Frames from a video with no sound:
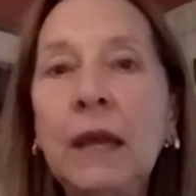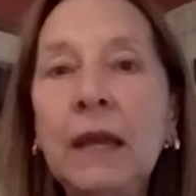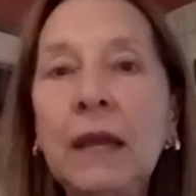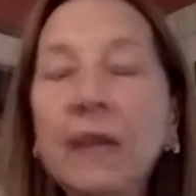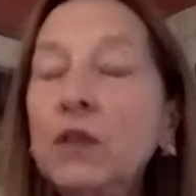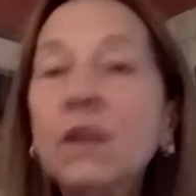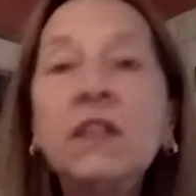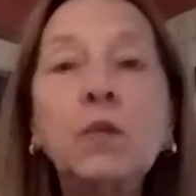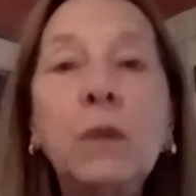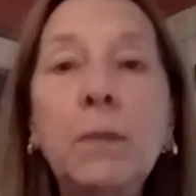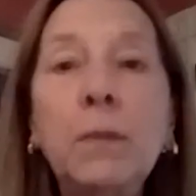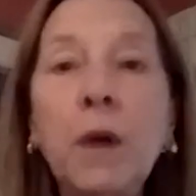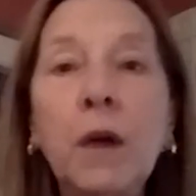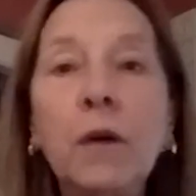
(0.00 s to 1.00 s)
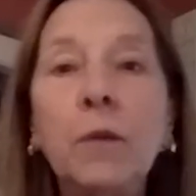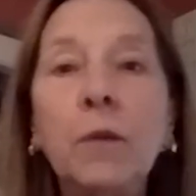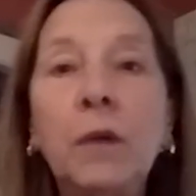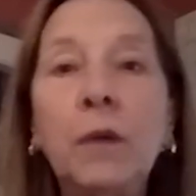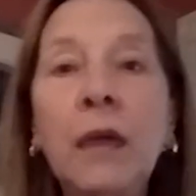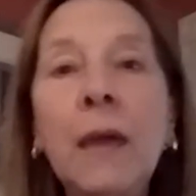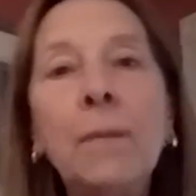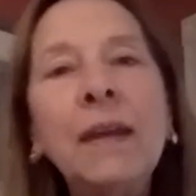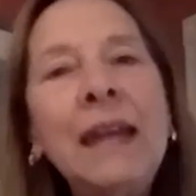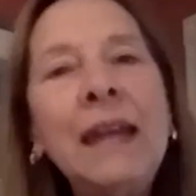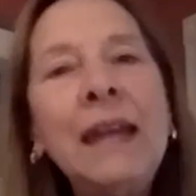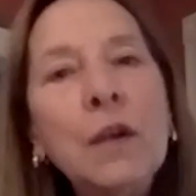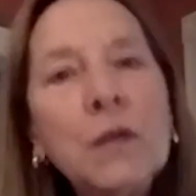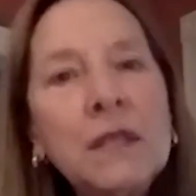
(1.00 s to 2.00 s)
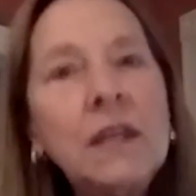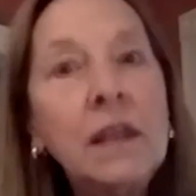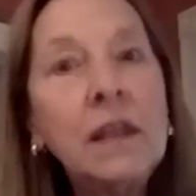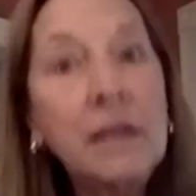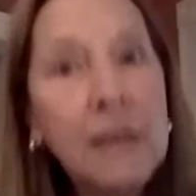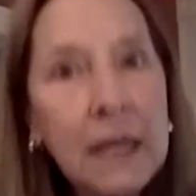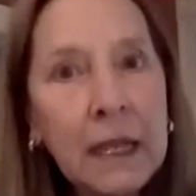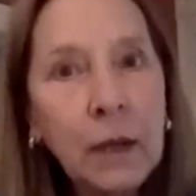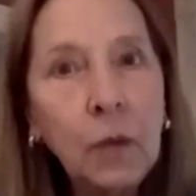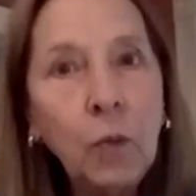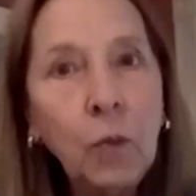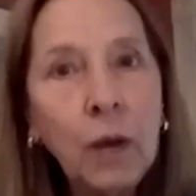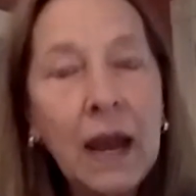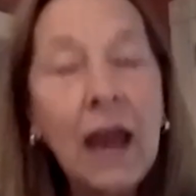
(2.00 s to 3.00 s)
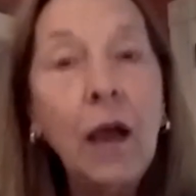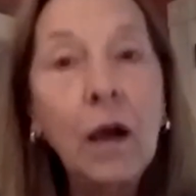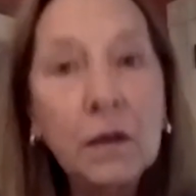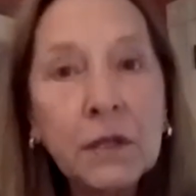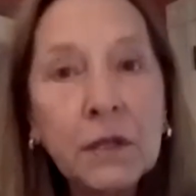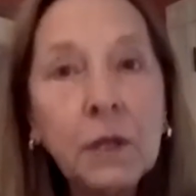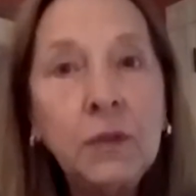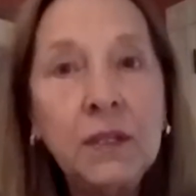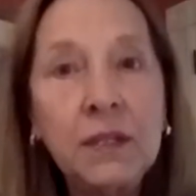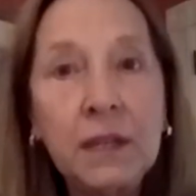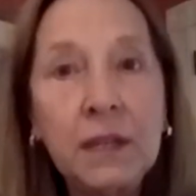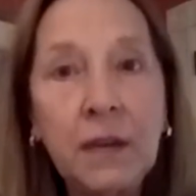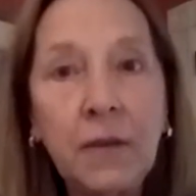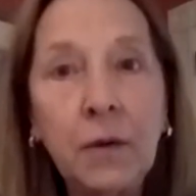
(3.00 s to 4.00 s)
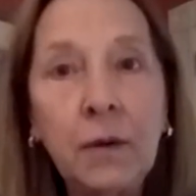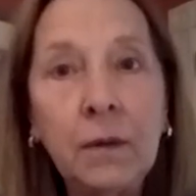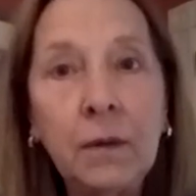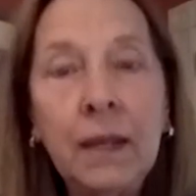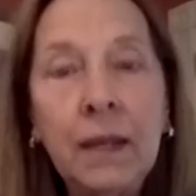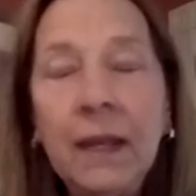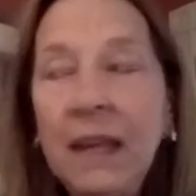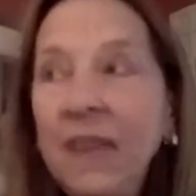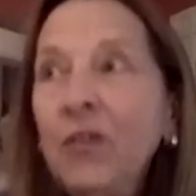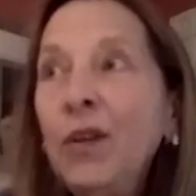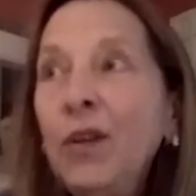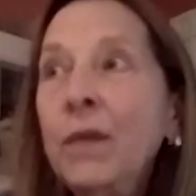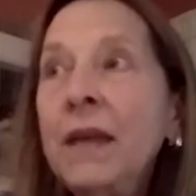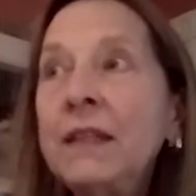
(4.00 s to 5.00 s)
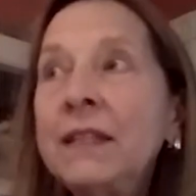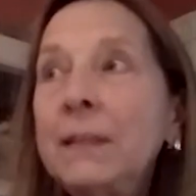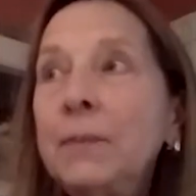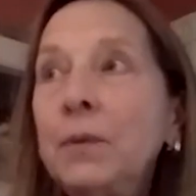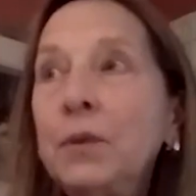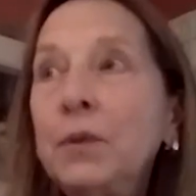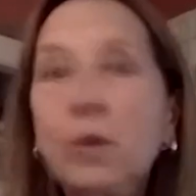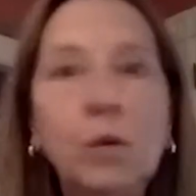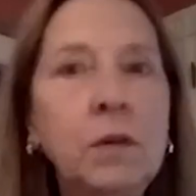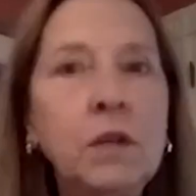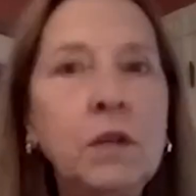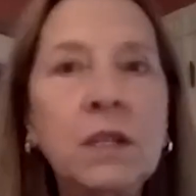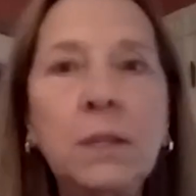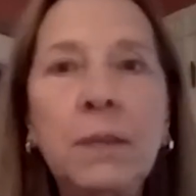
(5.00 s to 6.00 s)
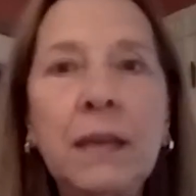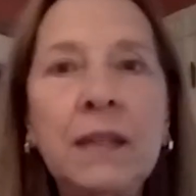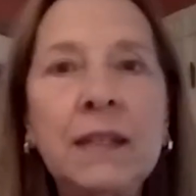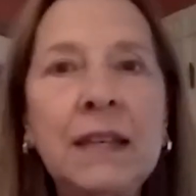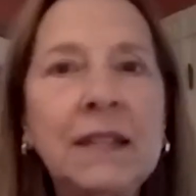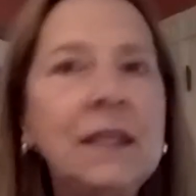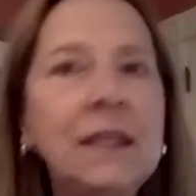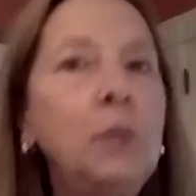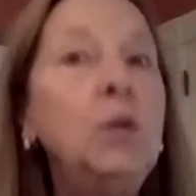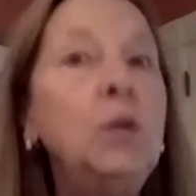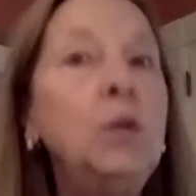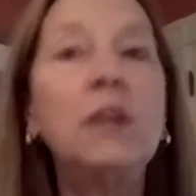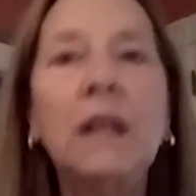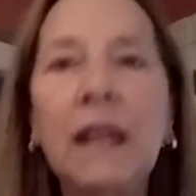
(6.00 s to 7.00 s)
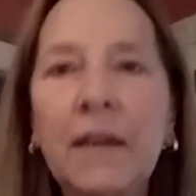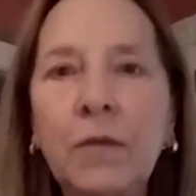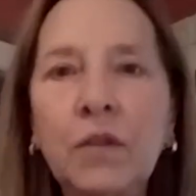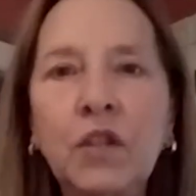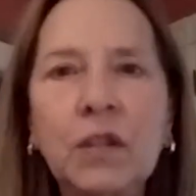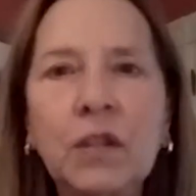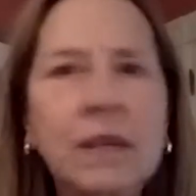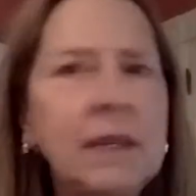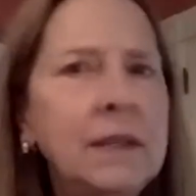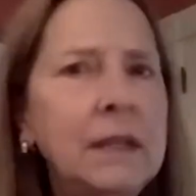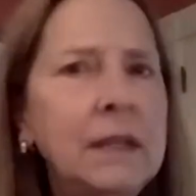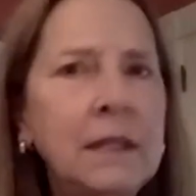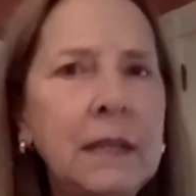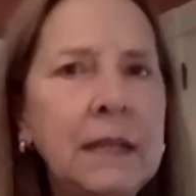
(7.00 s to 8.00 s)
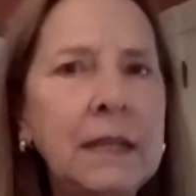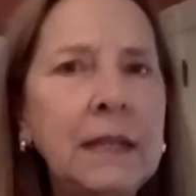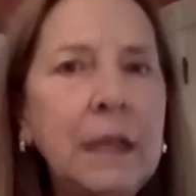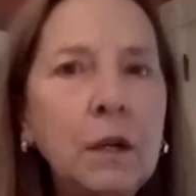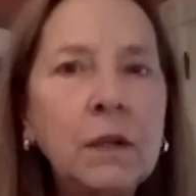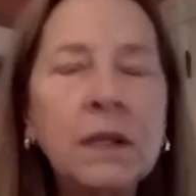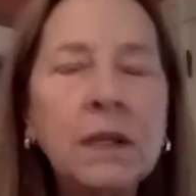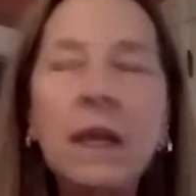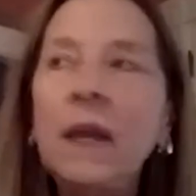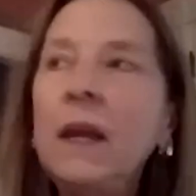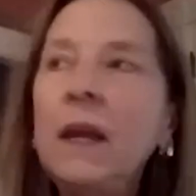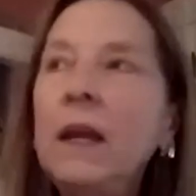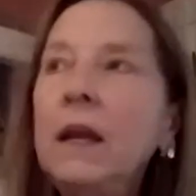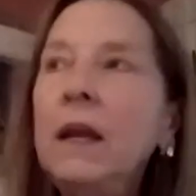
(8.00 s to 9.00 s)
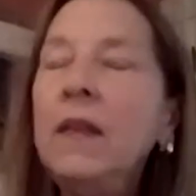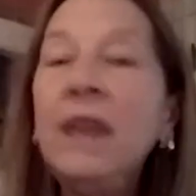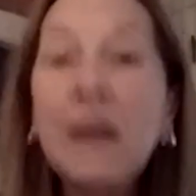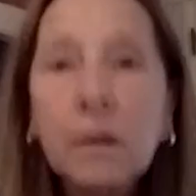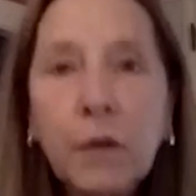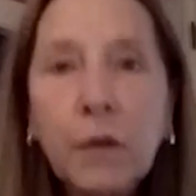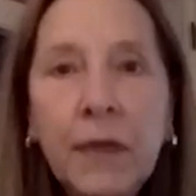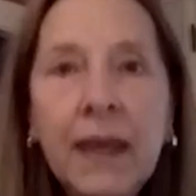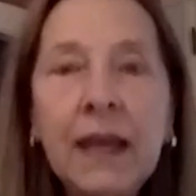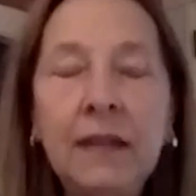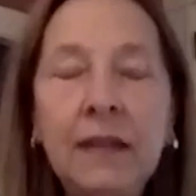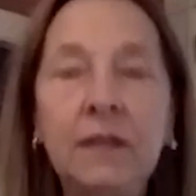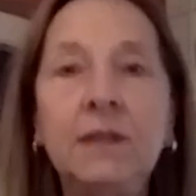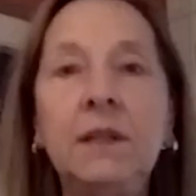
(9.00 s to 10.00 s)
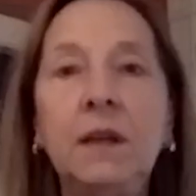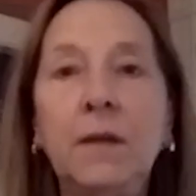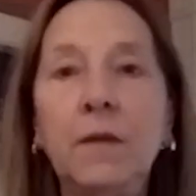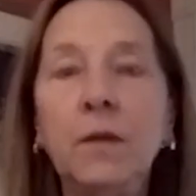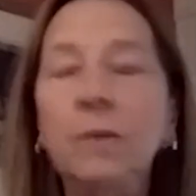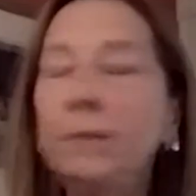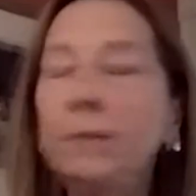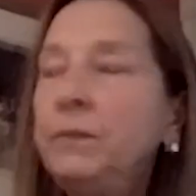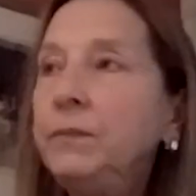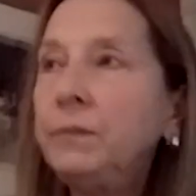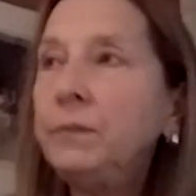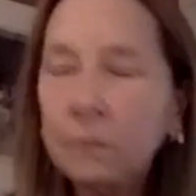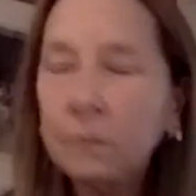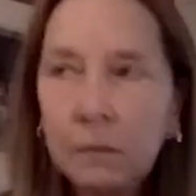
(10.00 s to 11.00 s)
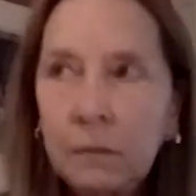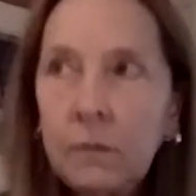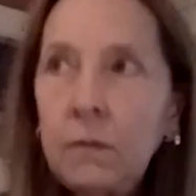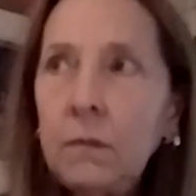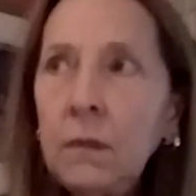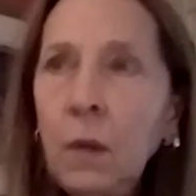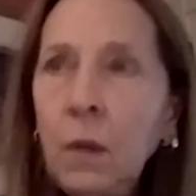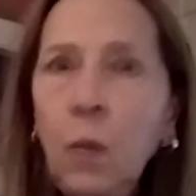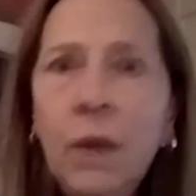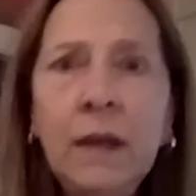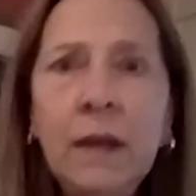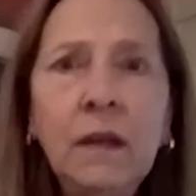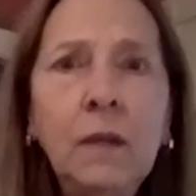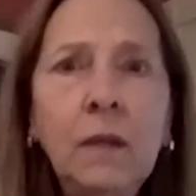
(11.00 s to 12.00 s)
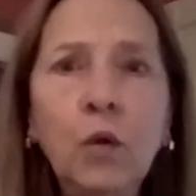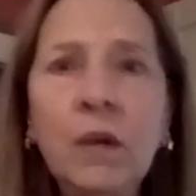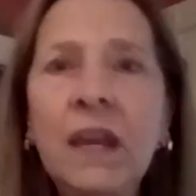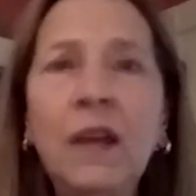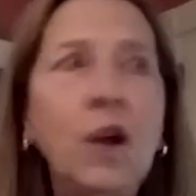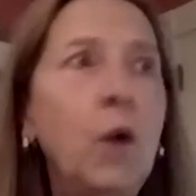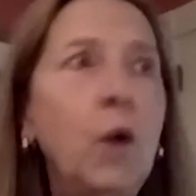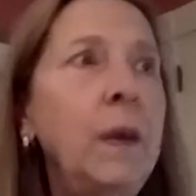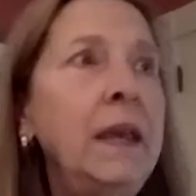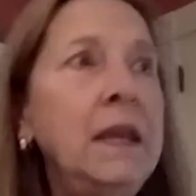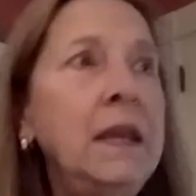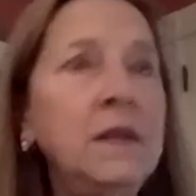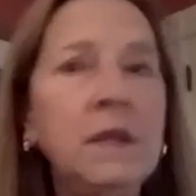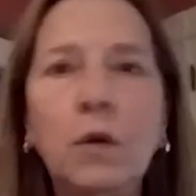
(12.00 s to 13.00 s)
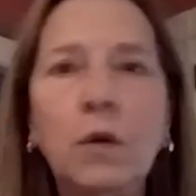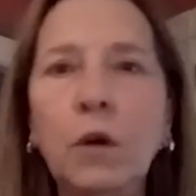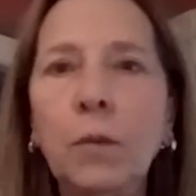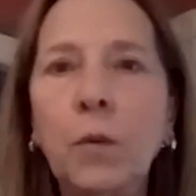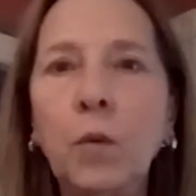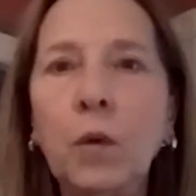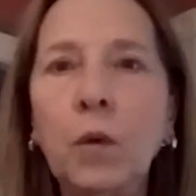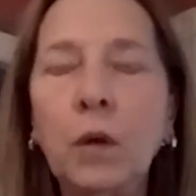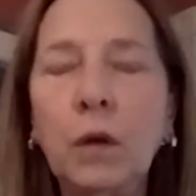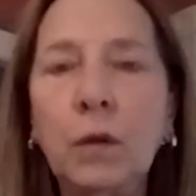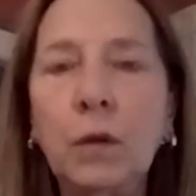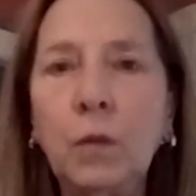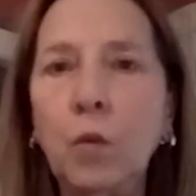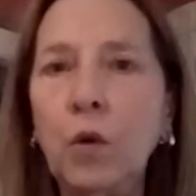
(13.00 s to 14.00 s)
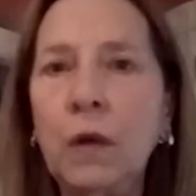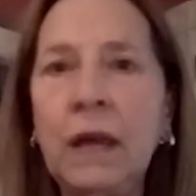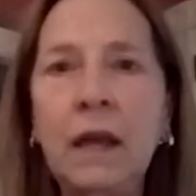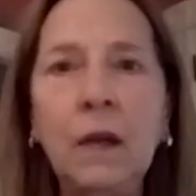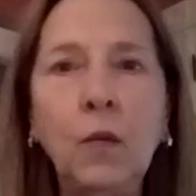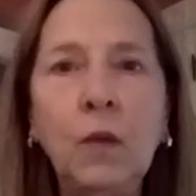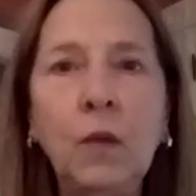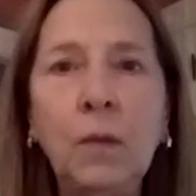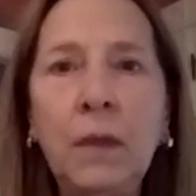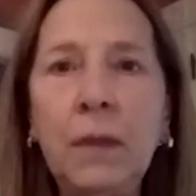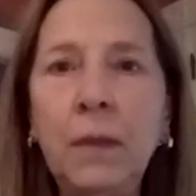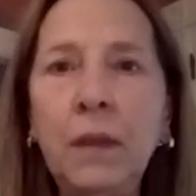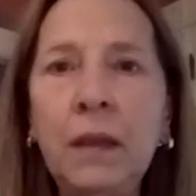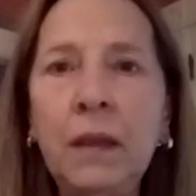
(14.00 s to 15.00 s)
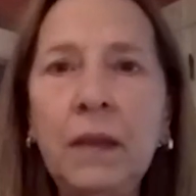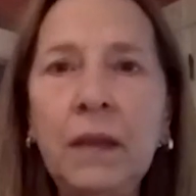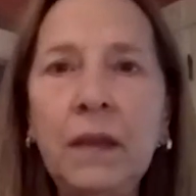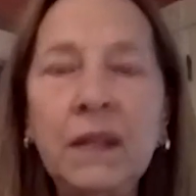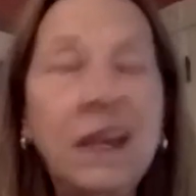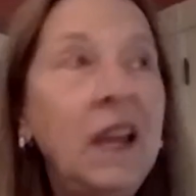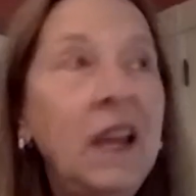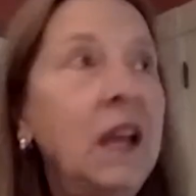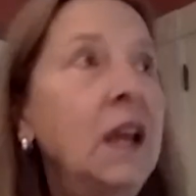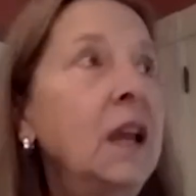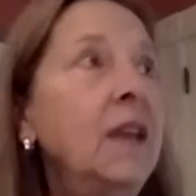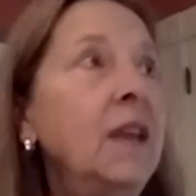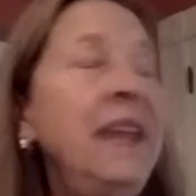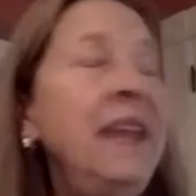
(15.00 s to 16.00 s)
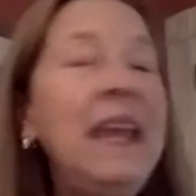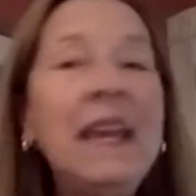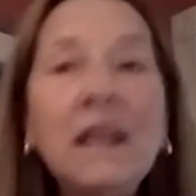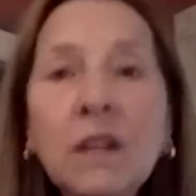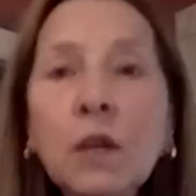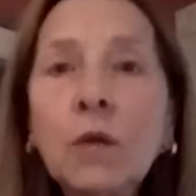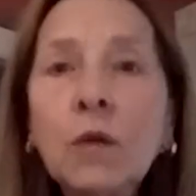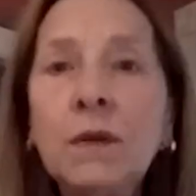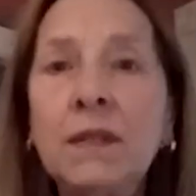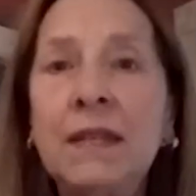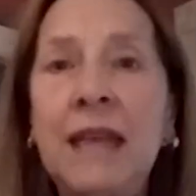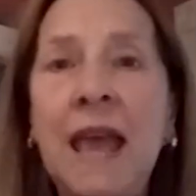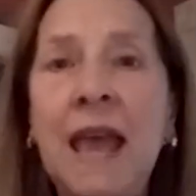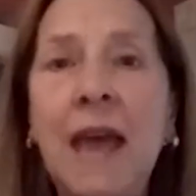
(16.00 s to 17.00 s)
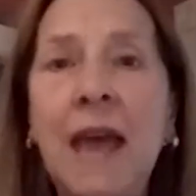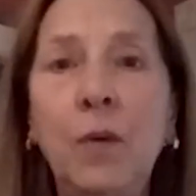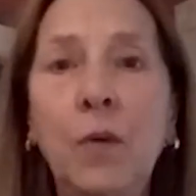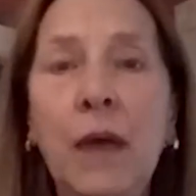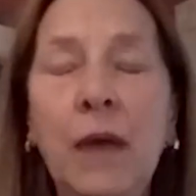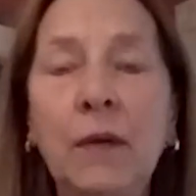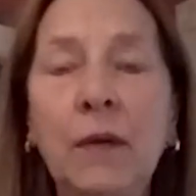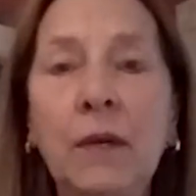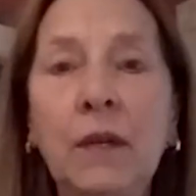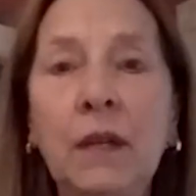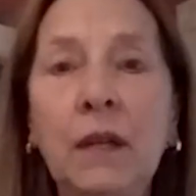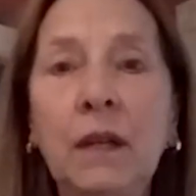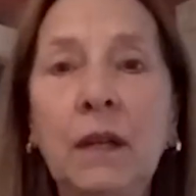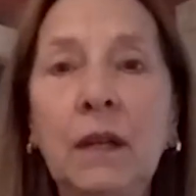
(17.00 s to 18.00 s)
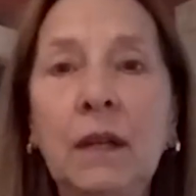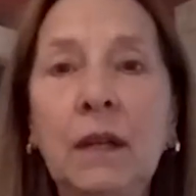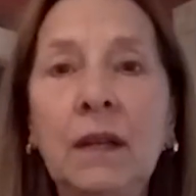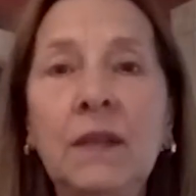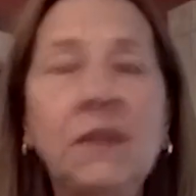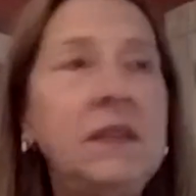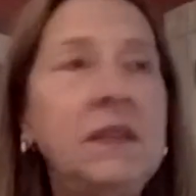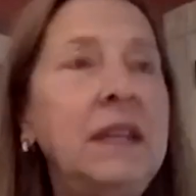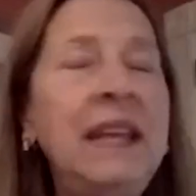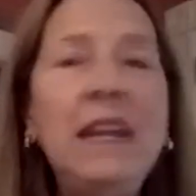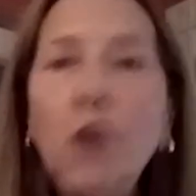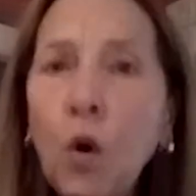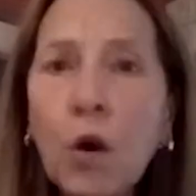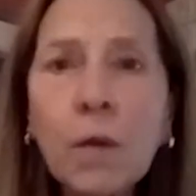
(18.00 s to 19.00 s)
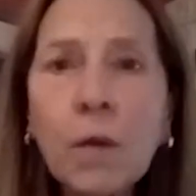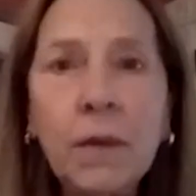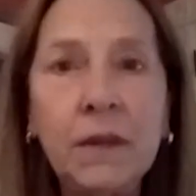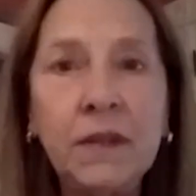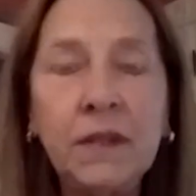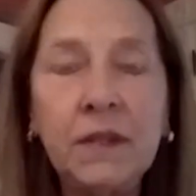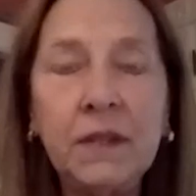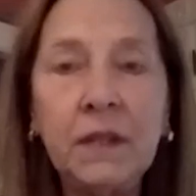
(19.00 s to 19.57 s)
It's just remarkable. But here's the thing what I also discovered, even though that simple truth just makes sense and we should leverage this as, as leaders, the other thing I discovered when working, going into the corporate world, working with people on this, the ignorance gap around it is enormous.